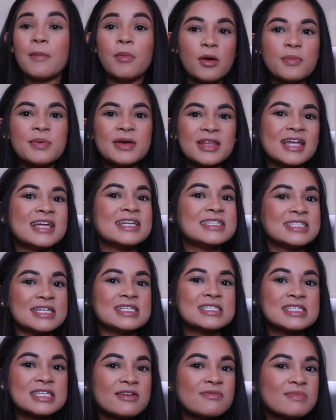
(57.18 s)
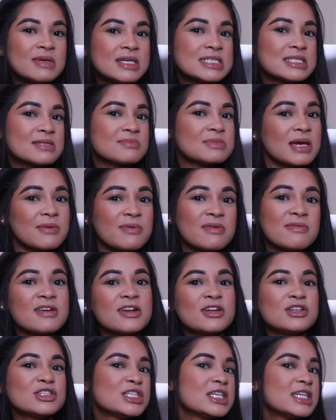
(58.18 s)
I'm hoping that does give me some type of
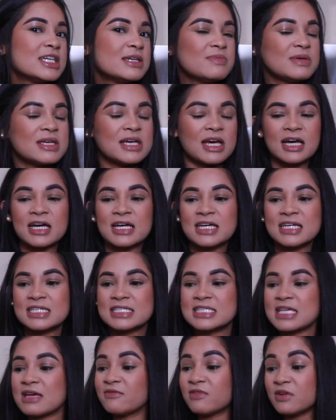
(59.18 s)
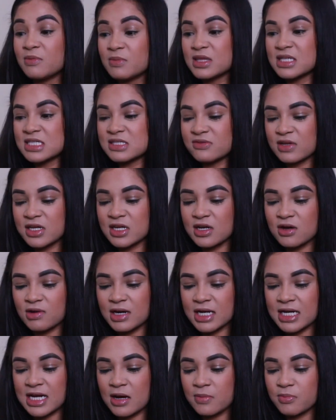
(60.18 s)
energy because I'm filming this video
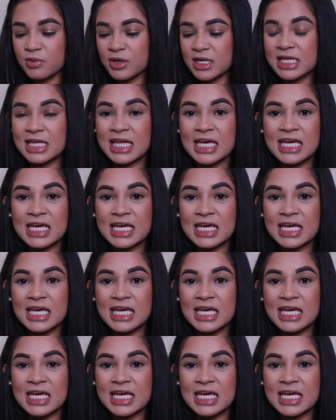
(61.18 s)
right now pretty